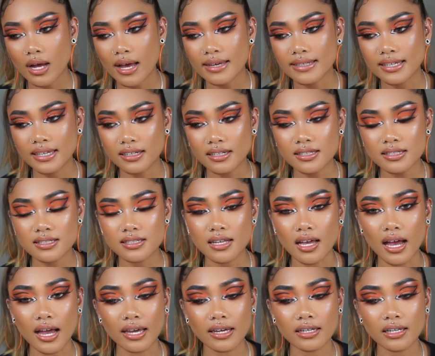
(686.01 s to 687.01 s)
I get
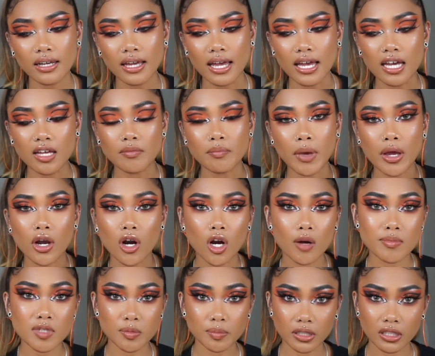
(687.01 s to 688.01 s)
inside and my
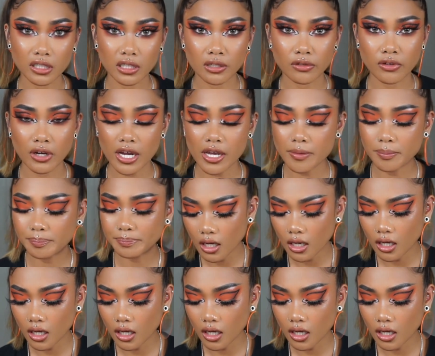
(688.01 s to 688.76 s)
arm's bleeding, right?